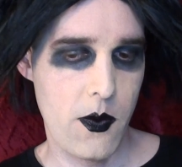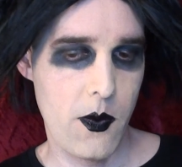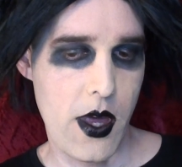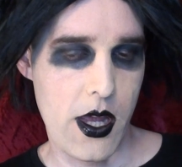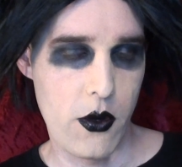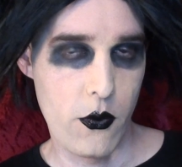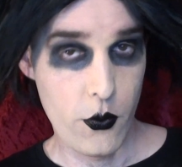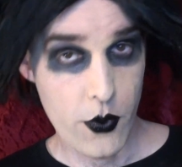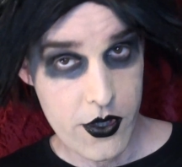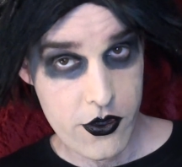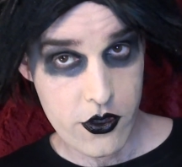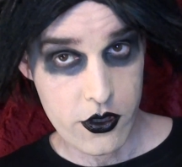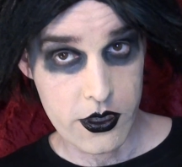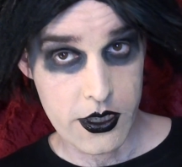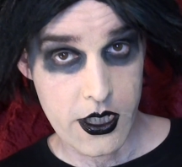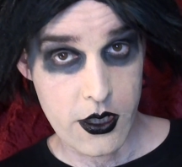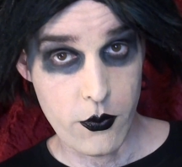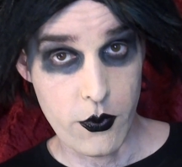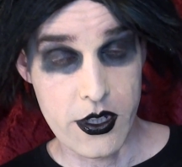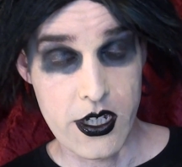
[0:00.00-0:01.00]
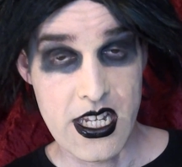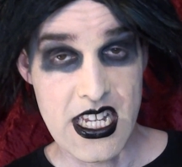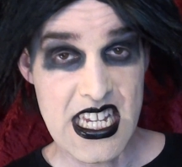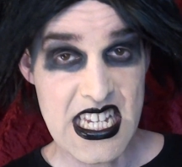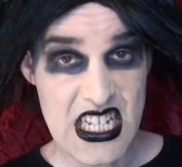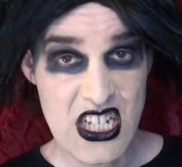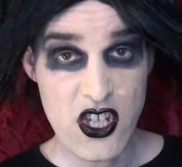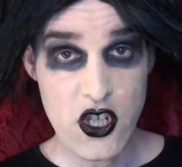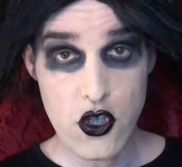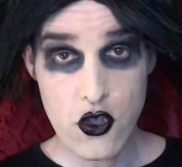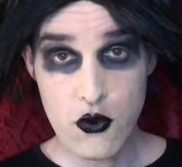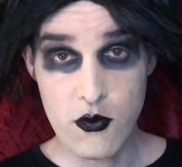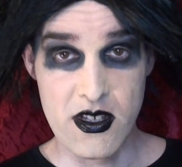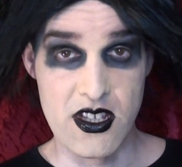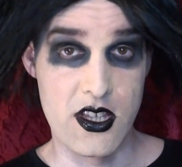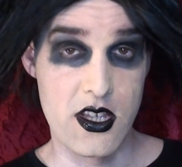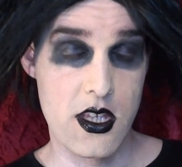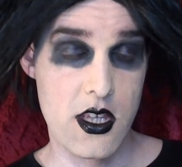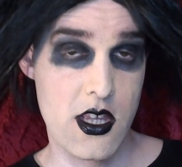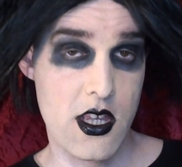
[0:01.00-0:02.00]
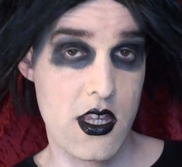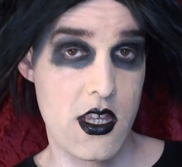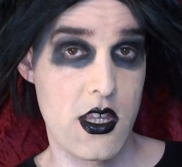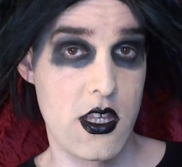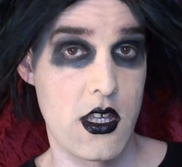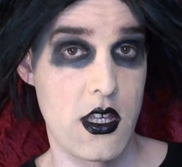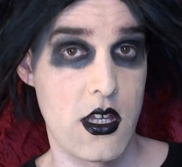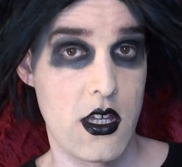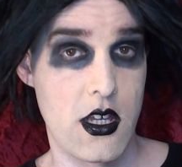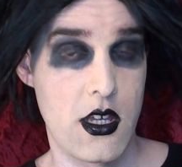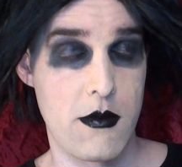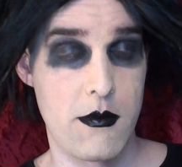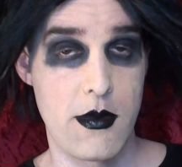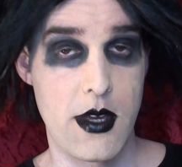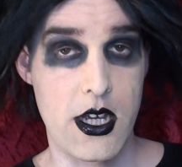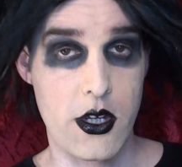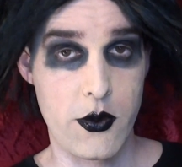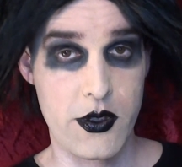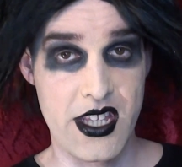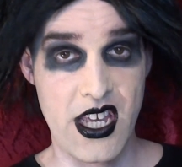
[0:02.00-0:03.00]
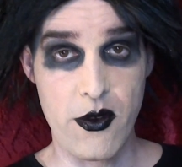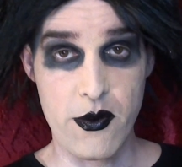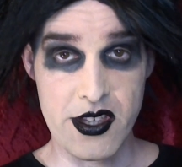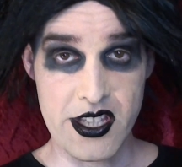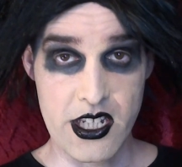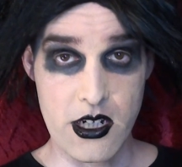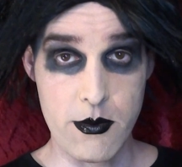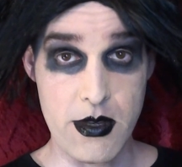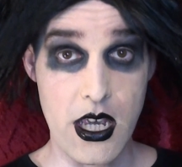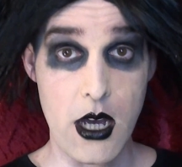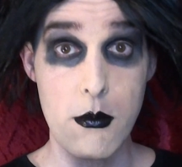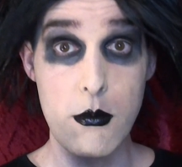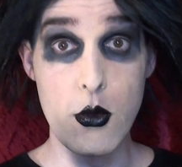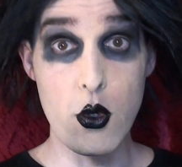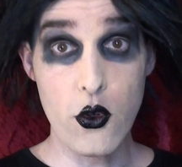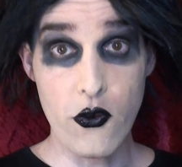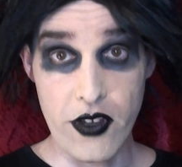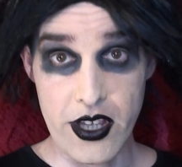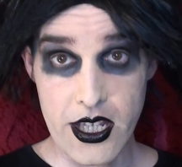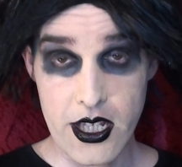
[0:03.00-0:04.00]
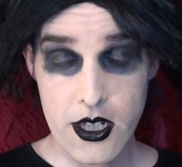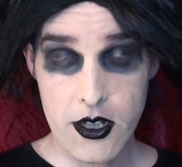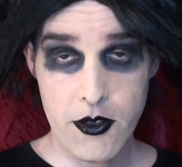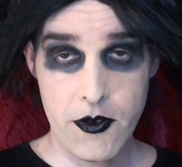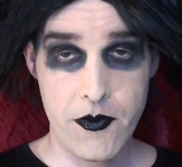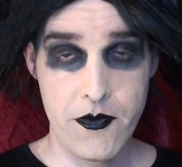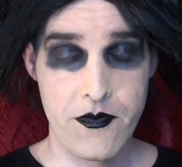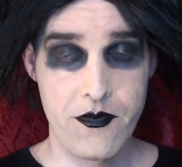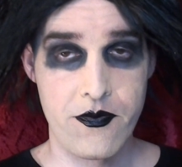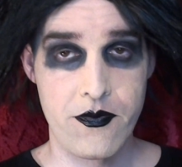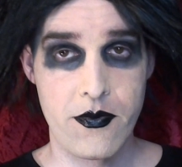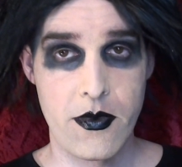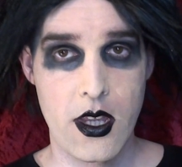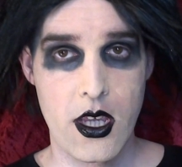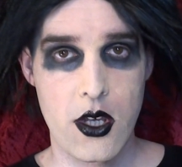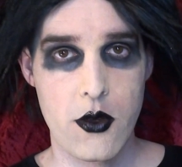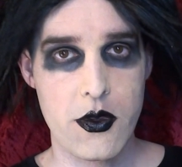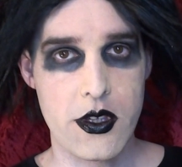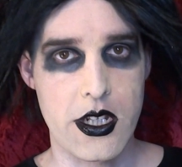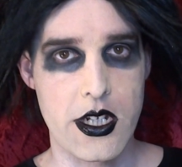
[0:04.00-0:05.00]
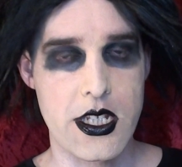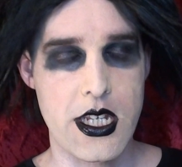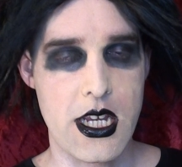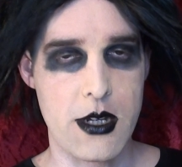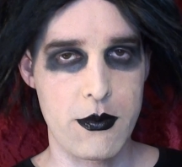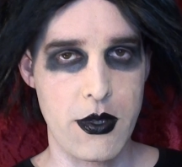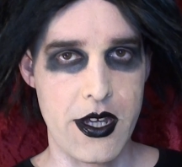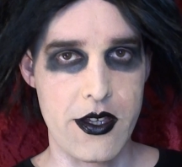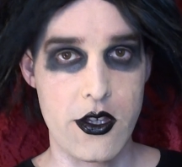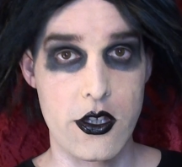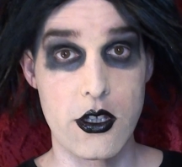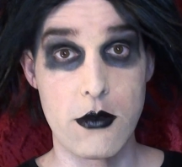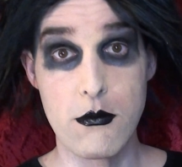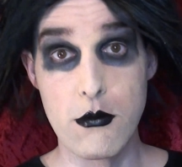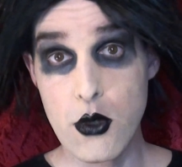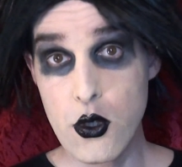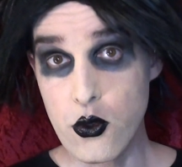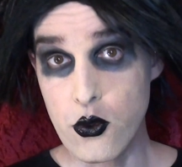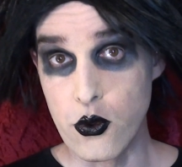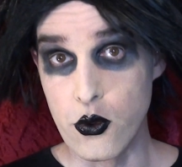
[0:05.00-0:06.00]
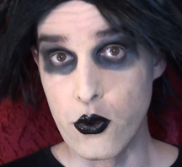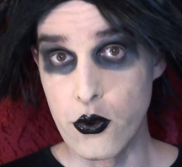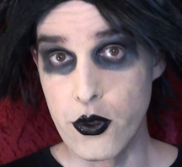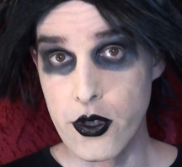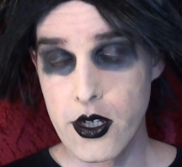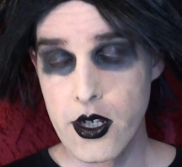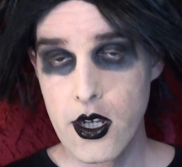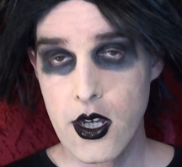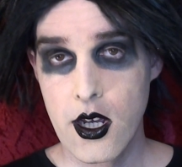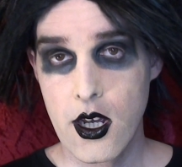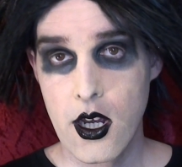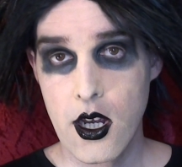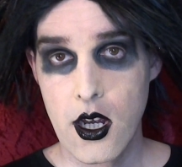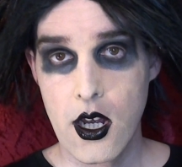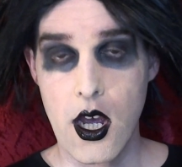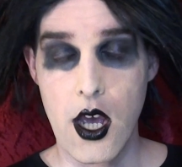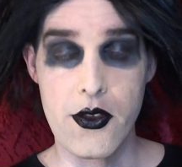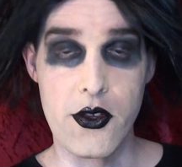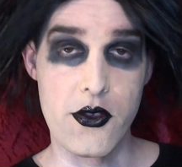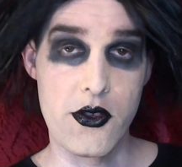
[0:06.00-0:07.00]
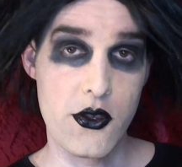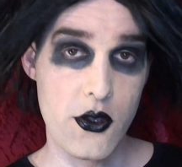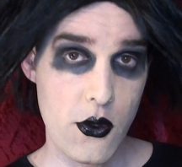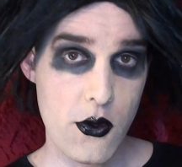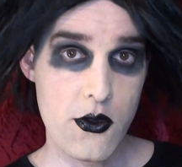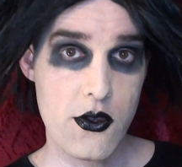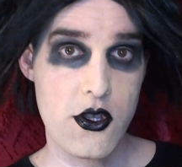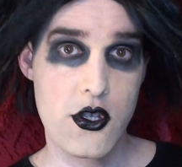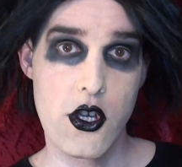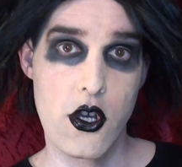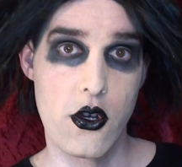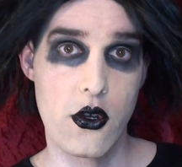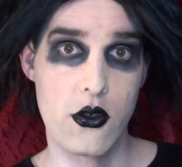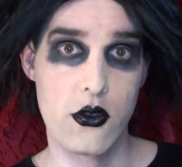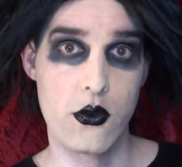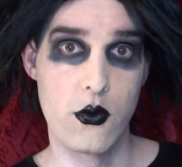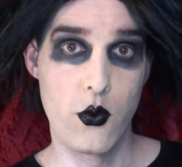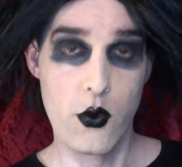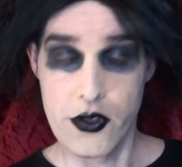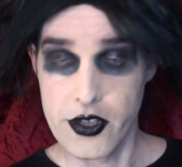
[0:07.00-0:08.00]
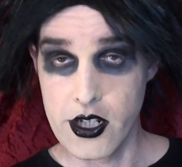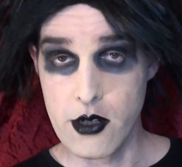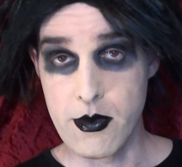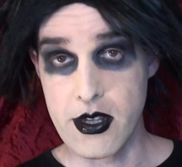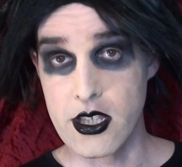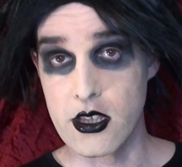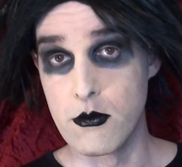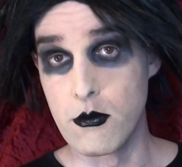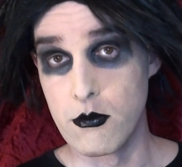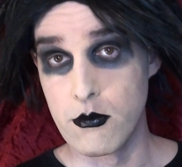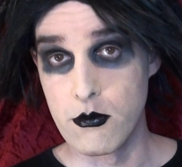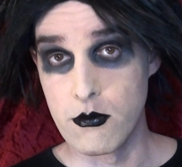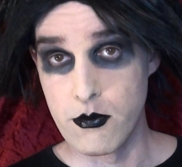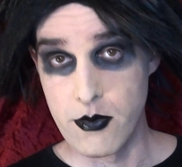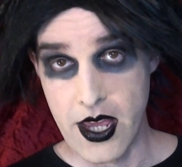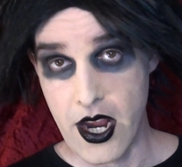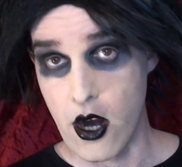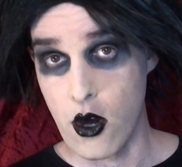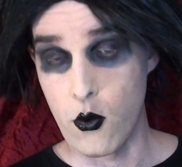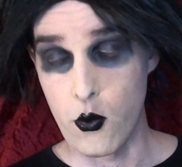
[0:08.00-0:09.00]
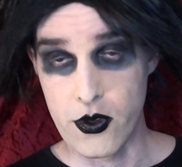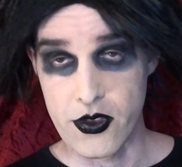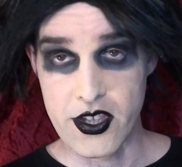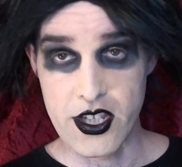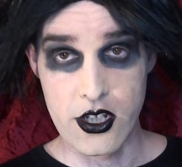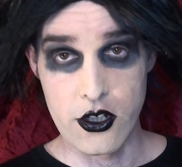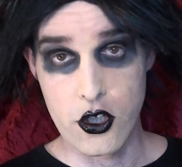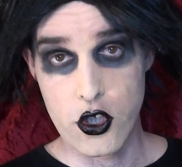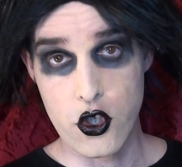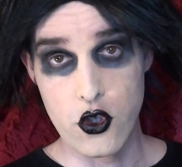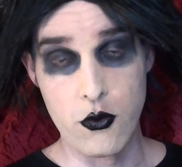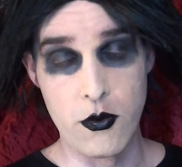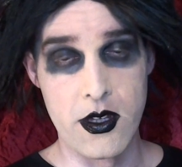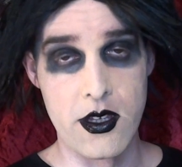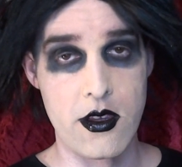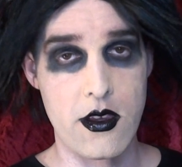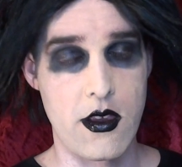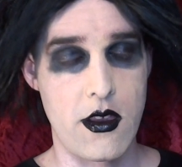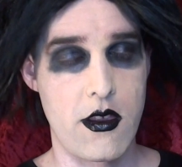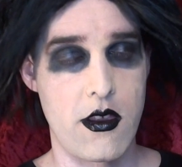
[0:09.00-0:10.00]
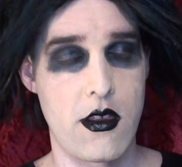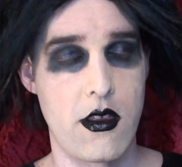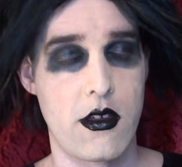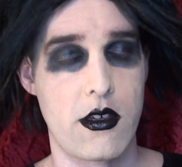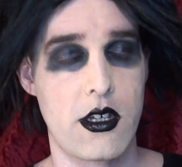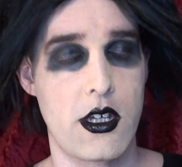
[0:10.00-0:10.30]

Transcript: that originally when Inhumans, back when that was going to be a movie, it's going to take place on the moon, and the Soul Stone was going to be there with the Inhumans.